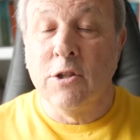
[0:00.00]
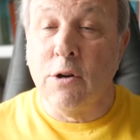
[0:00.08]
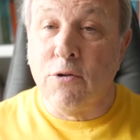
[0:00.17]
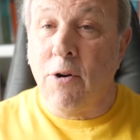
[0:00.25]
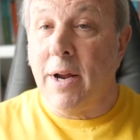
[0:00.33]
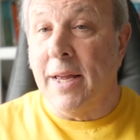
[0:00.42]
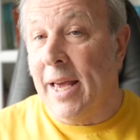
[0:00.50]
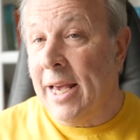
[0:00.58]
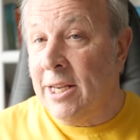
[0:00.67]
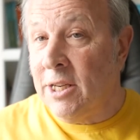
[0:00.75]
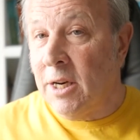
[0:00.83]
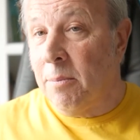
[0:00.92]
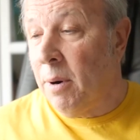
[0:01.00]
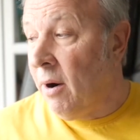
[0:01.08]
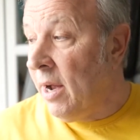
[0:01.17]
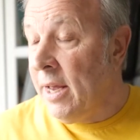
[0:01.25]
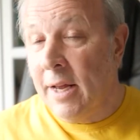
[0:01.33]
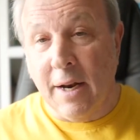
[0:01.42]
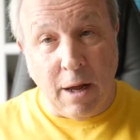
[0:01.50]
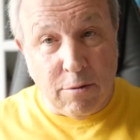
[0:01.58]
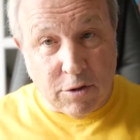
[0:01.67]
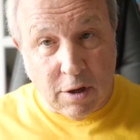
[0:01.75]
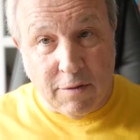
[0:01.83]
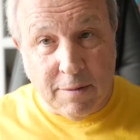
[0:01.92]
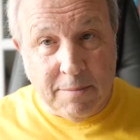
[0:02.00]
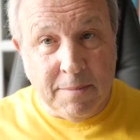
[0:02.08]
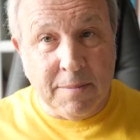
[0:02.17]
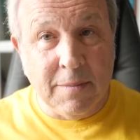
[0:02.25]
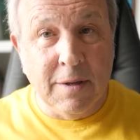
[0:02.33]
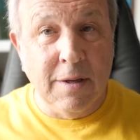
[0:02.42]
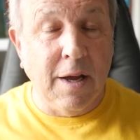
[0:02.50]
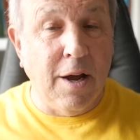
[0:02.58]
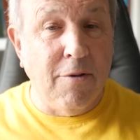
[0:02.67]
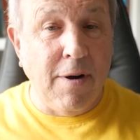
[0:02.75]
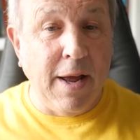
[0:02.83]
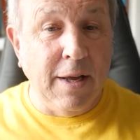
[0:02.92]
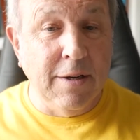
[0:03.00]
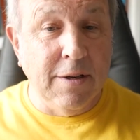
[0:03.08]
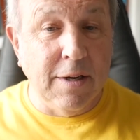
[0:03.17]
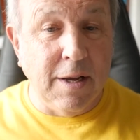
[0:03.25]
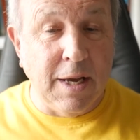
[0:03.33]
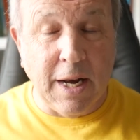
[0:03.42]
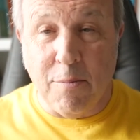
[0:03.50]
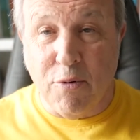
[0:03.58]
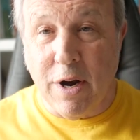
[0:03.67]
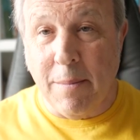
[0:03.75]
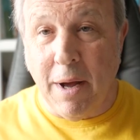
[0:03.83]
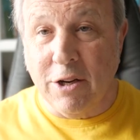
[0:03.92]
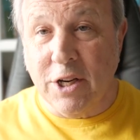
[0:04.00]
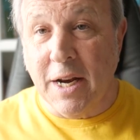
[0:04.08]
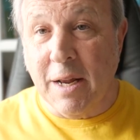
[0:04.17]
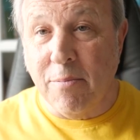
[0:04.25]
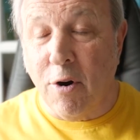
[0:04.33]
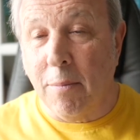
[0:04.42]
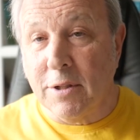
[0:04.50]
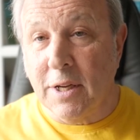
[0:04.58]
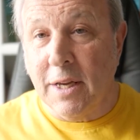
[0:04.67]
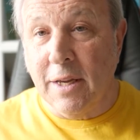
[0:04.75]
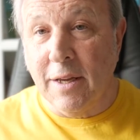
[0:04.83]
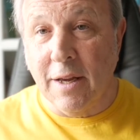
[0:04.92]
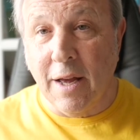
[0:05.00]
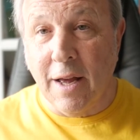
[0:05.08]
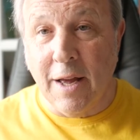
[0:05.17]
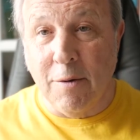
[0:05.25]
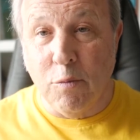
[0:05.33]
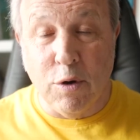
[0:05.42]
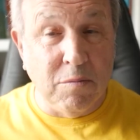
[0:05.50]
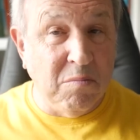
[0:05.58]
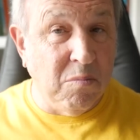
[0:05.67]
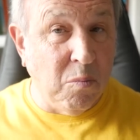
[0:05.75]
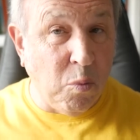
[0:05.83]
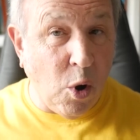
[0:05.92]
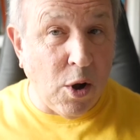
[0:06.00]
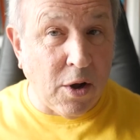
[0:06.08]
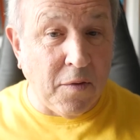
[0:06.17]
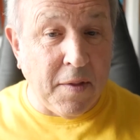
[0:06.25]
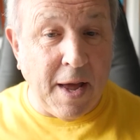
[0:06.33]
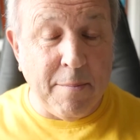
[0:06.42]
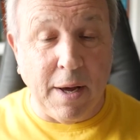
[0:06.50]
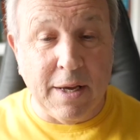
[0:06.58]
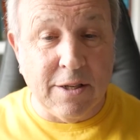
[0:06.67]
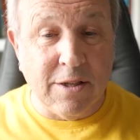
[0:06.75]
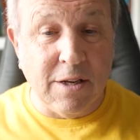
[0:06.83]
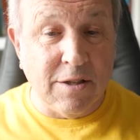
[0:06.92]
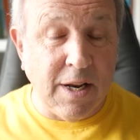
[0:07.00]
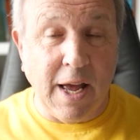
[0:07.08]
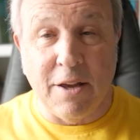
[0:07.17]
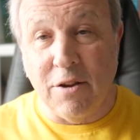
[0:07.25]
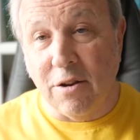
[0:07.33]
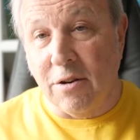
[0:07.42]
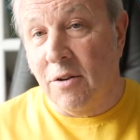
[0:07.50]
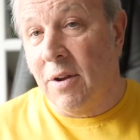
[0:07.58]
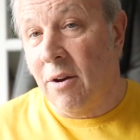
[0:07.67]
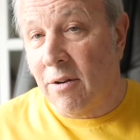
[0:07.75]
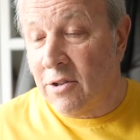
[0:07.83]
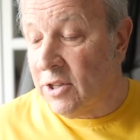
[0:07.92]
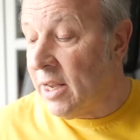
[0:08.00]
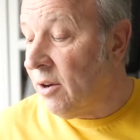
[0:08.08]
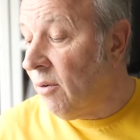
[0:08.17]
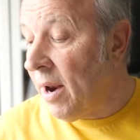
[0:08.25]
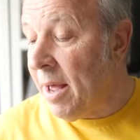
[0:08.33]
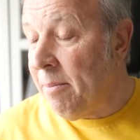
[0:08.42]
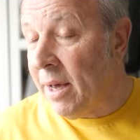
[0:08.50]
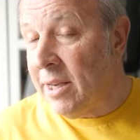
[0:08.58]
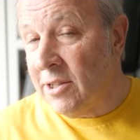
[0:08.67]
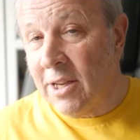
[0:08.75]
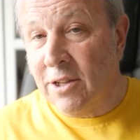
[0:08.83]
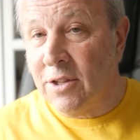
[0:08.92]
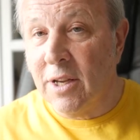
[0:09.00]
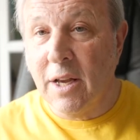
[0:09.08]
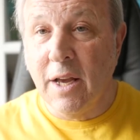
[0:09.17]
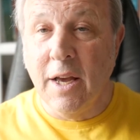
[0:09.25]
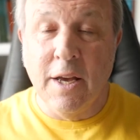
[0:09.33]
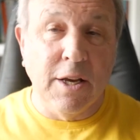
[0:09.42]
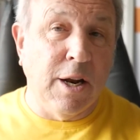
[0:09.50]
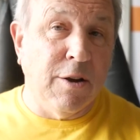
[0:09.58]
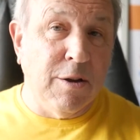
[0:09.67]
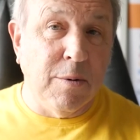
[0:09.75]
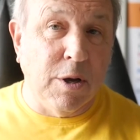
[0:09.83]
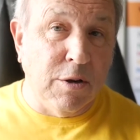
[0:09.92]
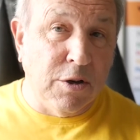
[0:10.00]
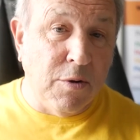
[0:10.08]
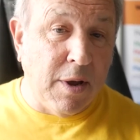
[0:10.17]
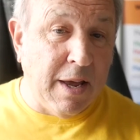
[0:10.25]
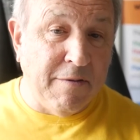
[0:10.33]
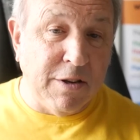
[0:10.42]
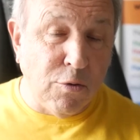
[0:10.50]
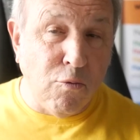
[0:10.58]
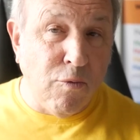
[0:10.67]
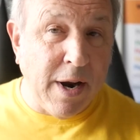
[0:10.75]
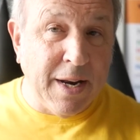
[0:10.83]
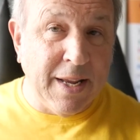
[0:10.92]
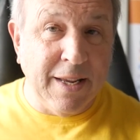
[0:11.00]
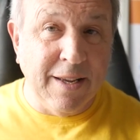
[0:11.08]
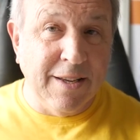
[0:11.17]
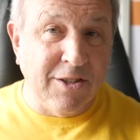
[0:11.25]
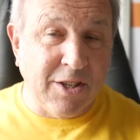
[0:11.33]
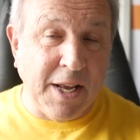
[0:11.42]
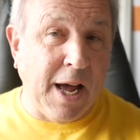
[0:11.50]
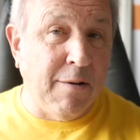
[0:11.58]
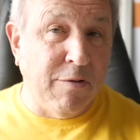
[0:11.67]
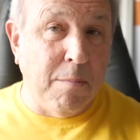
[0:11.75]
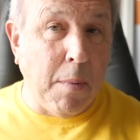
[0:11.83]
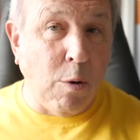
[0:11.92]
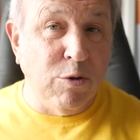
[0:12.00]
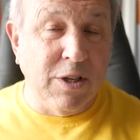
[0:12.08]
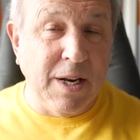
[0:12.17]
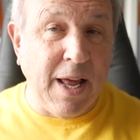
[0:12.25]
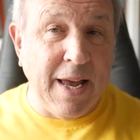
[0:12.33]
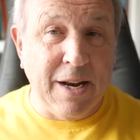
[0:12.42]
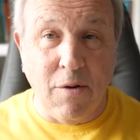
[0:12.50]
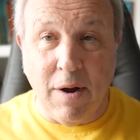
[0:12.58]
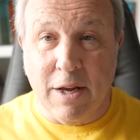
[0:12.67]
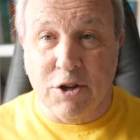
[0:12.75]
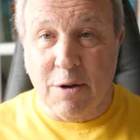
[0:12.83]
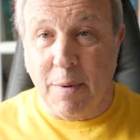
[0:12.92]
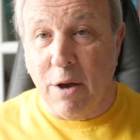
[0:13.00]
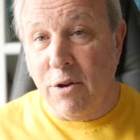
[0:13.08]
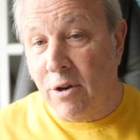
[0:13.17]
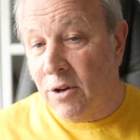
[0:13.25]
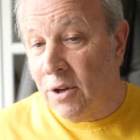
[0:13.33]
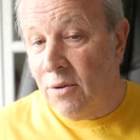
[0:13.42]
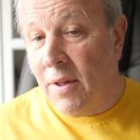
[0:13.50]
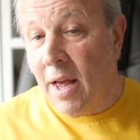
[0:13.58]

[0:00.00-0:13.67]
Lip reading: So great, easy to buy, loads of them around. Pretty much any property would work on that basis. Now, you could do it on a single let basis. You could do it if it's already set up for multi-letting or HMO, you could do